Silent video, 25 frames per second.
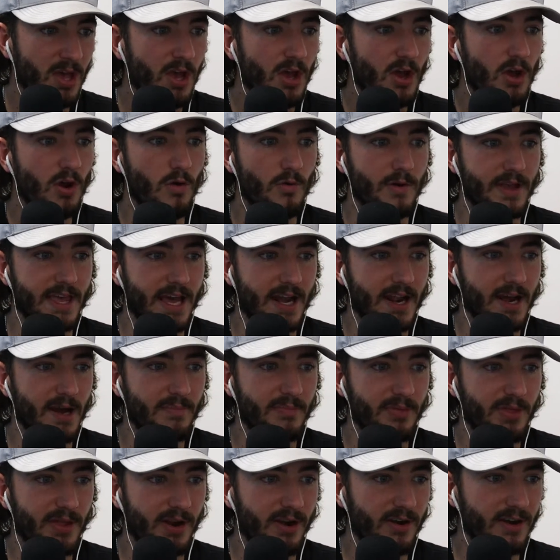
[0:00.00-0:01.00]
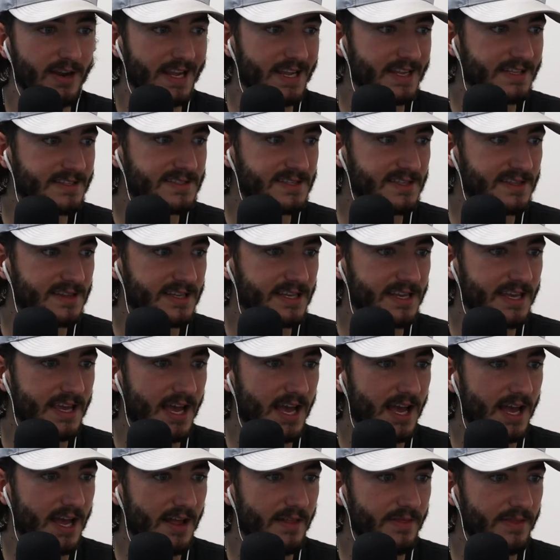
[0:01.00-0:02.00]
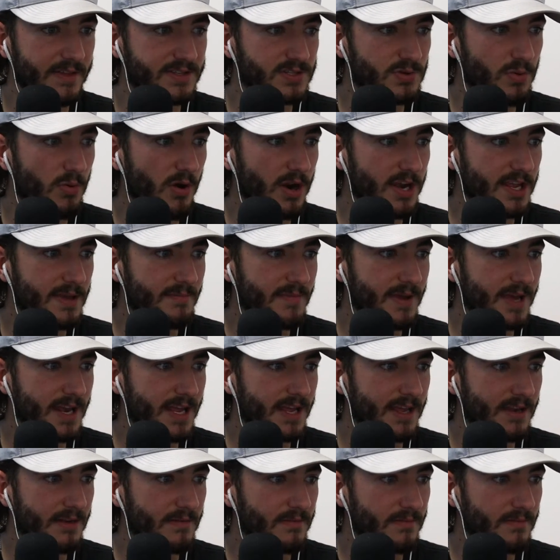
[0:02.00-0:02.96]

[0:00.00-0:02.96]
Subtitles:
who get up there into the 20-minute